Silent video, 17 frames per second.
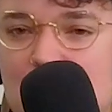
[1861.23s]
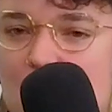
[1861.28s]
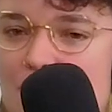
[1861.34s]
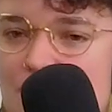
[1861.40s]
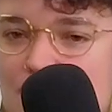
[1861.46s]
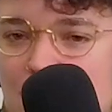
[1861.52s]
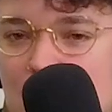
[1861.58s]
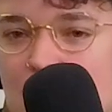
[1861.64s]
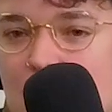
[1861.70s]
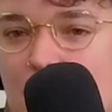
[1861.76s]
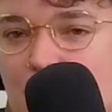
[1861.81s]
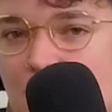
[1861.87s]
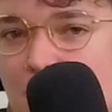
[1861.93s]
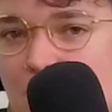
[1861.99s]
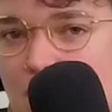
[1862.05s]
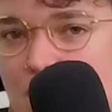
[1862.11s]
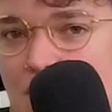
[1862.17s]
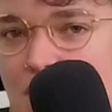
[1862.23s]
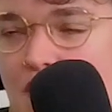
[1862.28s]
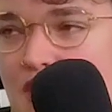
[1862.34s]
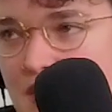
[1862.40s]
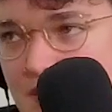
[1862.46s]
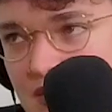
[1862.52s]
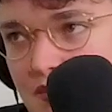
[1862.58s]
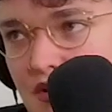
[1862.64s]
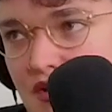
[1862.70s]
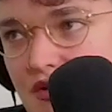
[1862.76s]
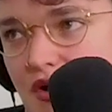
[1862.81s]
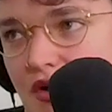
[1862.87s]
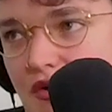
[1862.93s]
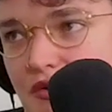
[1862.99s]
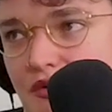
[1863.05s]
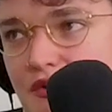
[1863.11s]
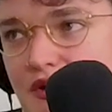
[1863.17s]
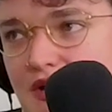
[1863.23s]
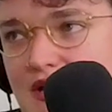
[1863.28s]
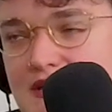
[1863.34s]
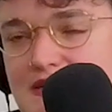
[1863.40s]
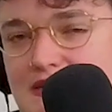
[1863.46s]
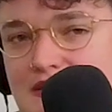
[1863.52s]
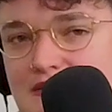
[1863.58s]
early on we brought on Amy McDonald as